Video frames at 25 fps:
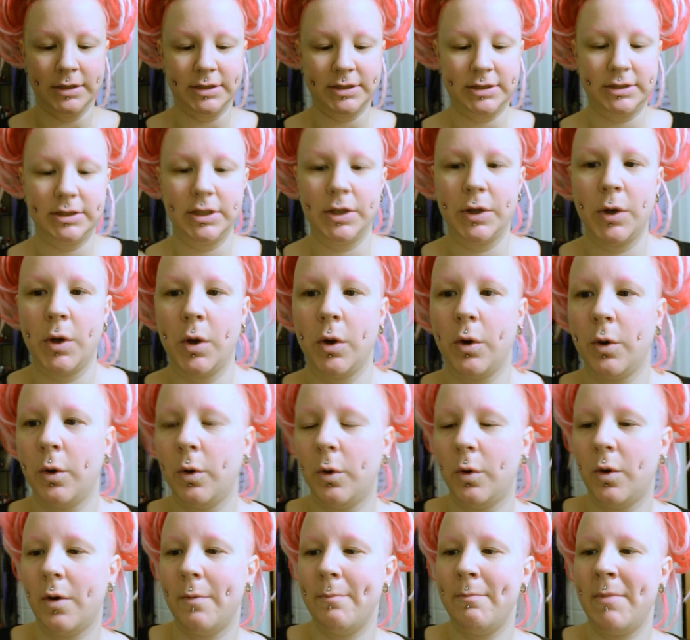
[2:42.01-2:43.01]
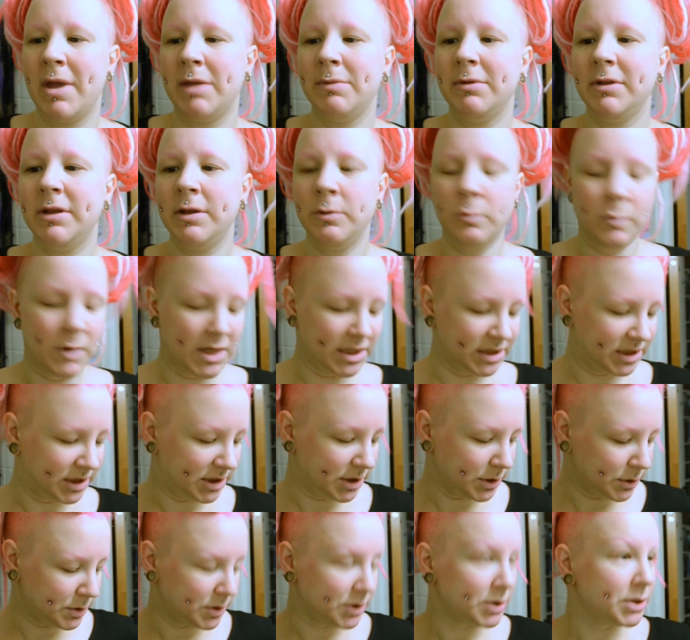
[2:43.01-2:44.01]
so Maybelline
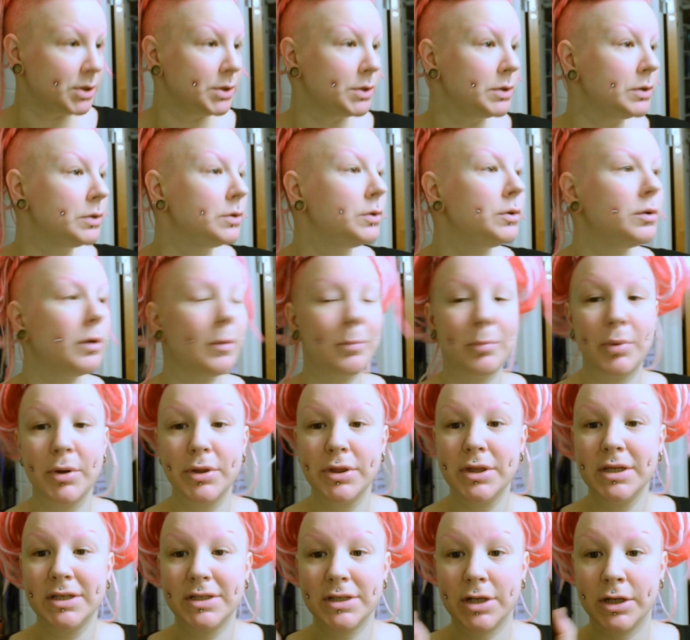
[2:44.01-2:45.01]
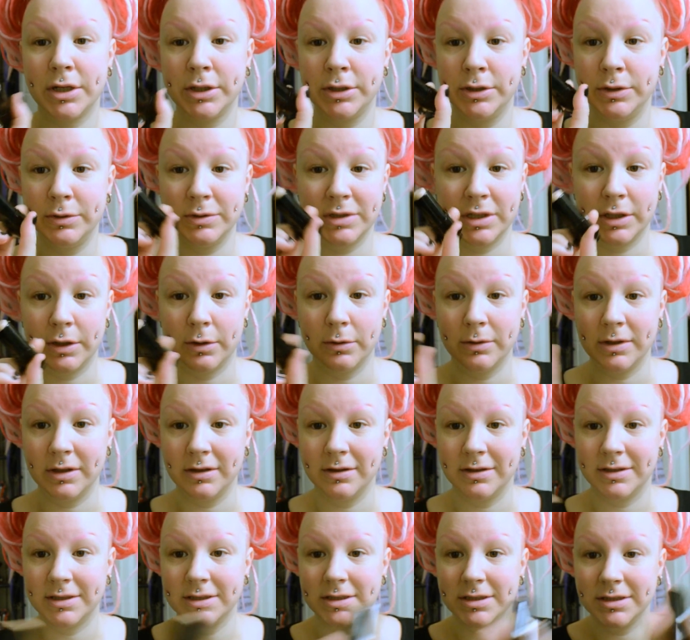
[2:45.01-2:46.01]
wants you to put this on using
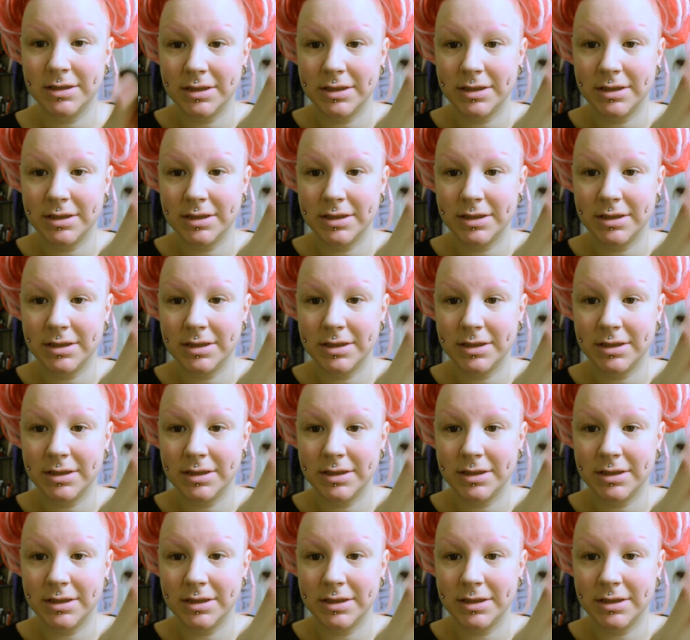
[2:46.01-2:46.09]
only the,